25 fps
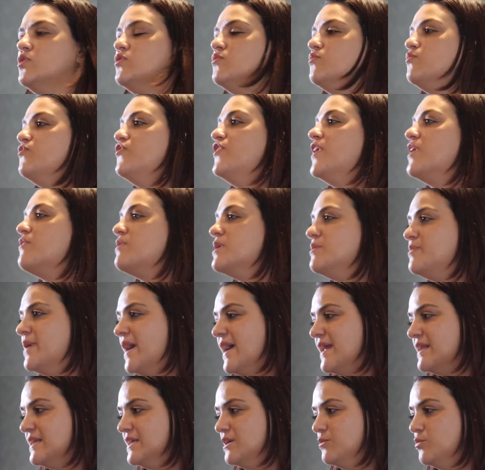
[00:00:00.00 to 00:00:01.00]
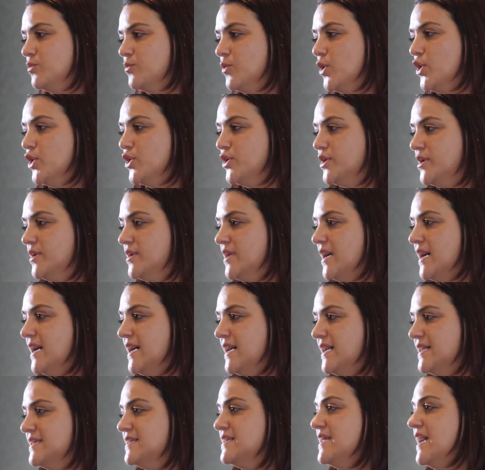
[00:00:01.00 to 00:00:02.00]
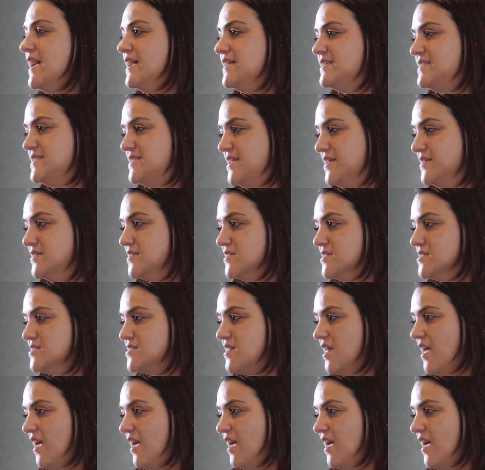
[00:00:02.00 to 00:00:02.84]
Very badly worded last sentence